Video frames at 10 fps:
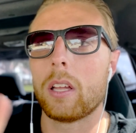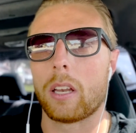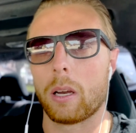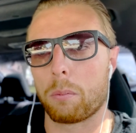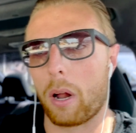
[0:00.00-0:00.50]

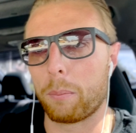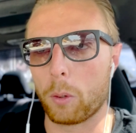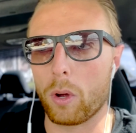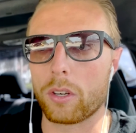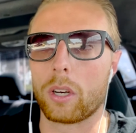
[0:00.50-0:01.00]
Now you're probably
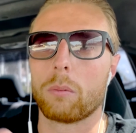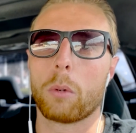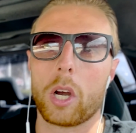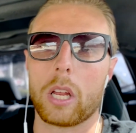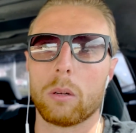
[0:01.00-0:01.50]
wondering,
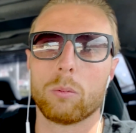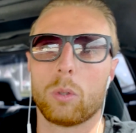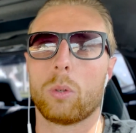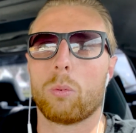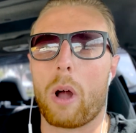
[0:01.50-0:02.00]
Marty,
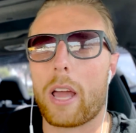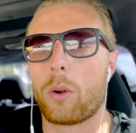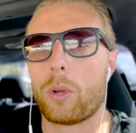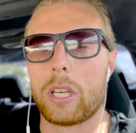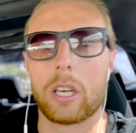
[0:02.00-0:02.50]
well, why do
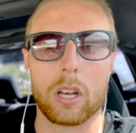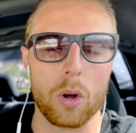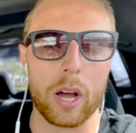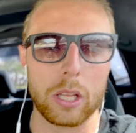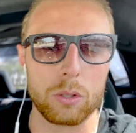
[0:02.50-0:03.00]
we need to know
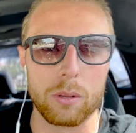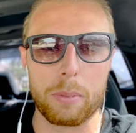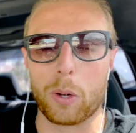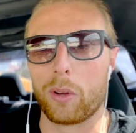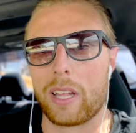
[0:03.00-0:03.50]
how to use a
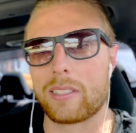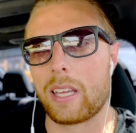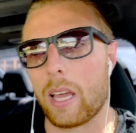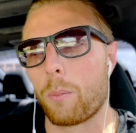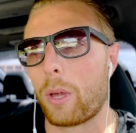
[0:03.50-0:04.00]
Bitcoin
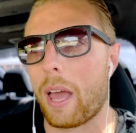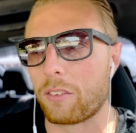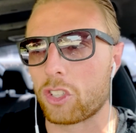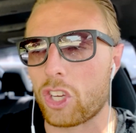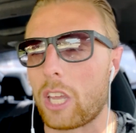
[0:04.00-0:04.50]
ATM? We have
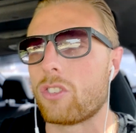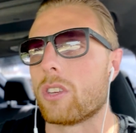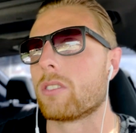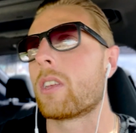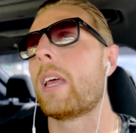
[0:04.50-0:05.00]

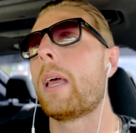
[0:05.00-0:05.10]
exchanges.